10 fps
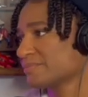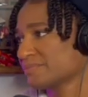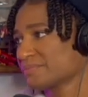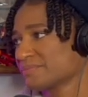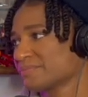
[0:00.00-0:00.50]

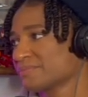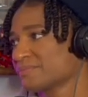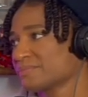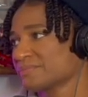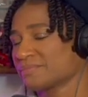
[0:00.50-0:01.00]

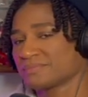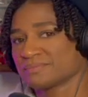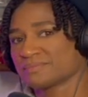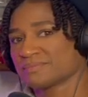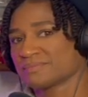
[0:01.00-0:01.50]

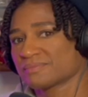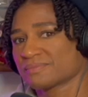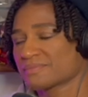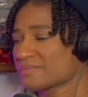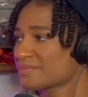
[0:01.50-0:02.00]

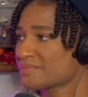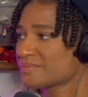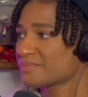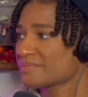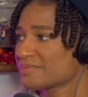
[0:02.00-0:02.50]

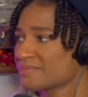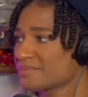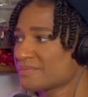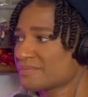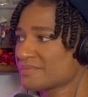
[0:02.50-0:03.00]

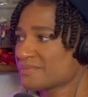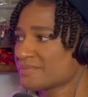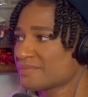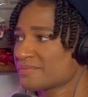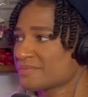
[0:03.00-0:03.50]

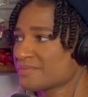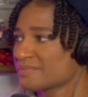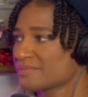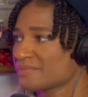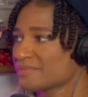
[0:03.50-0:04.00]

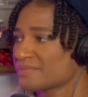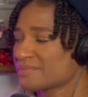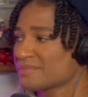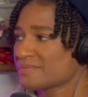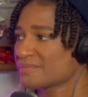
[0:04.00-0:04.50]

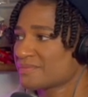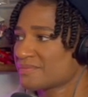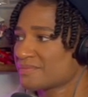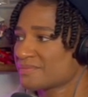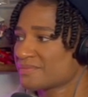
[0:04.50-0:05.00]

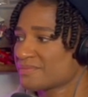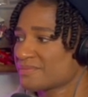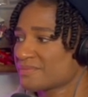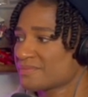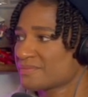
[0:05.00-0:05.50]

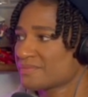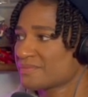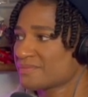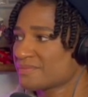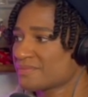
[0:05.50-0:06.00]

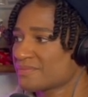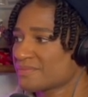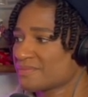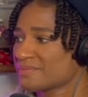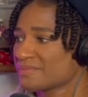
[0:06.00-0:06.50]

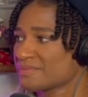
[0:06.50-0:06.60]
The person shown says nothing.